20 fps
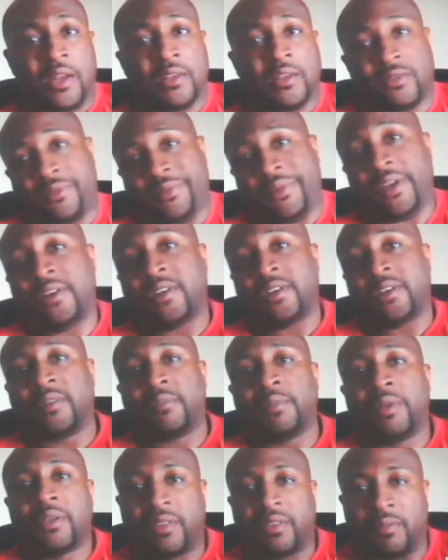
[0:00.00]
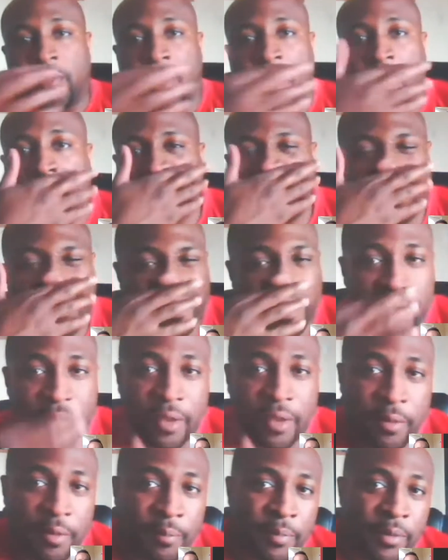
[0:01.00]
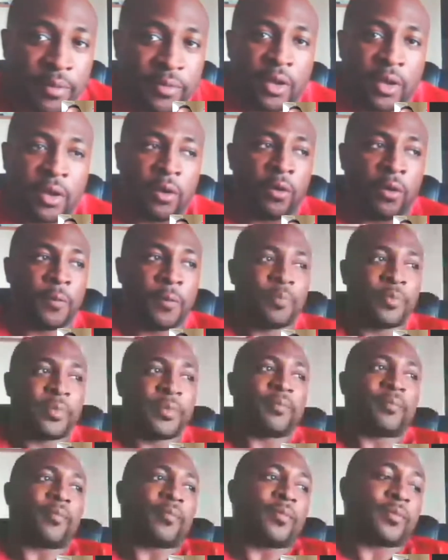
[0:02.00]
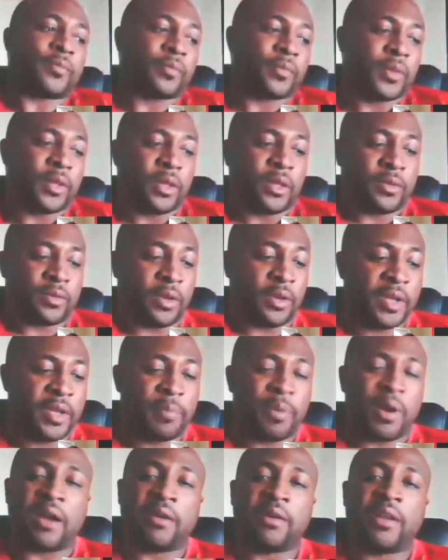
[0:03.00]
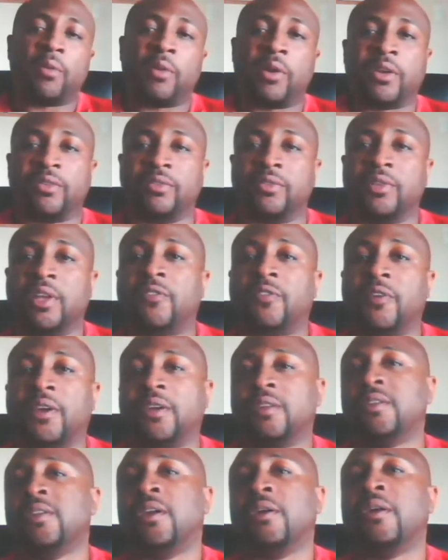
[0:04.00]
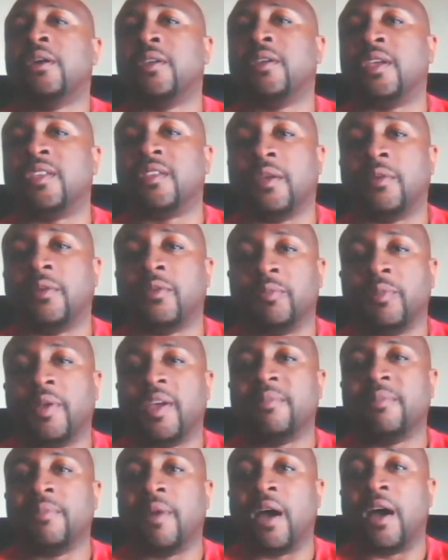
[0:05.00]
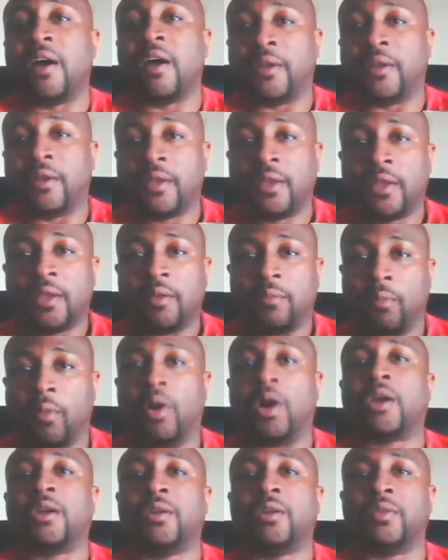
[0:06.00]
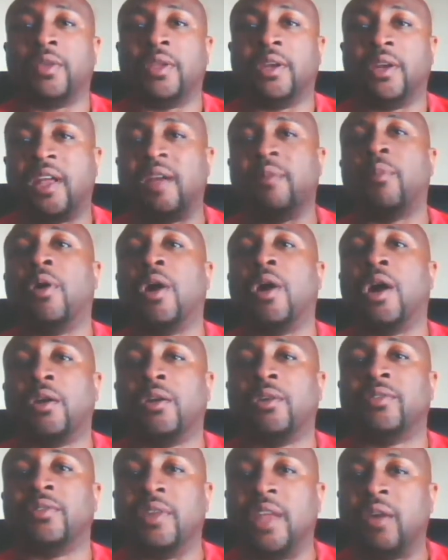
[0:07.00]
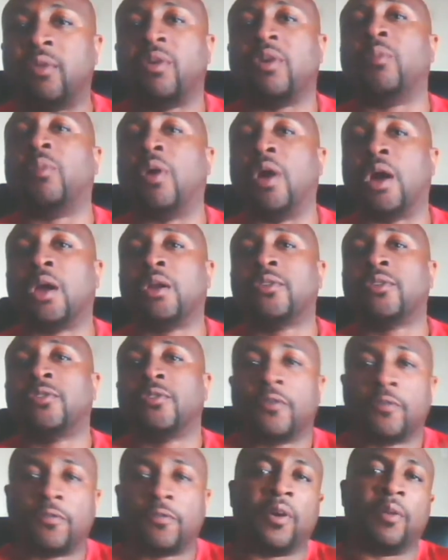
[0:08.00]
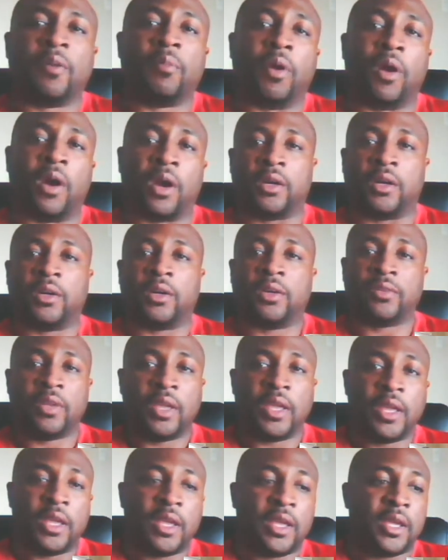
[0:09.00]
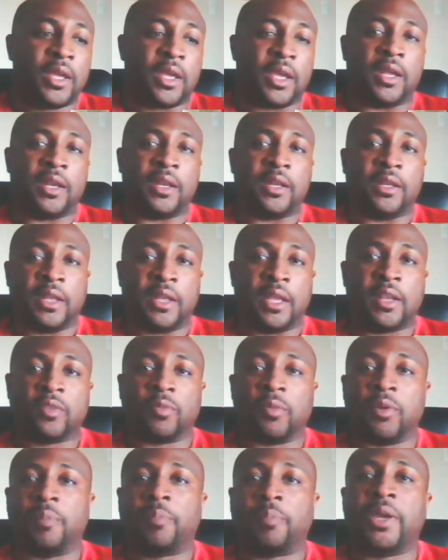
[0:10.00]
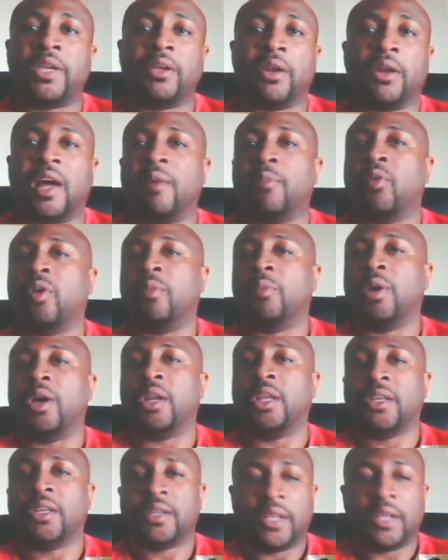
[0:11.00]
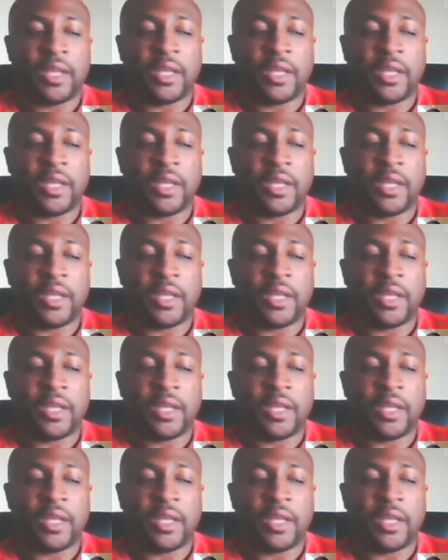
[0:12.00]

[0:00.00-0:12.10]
that's just a business model. So Empower Network is different because it was made by marketers, internet marketers, network marketers, for marketers, and they just want to pay you a lot more money,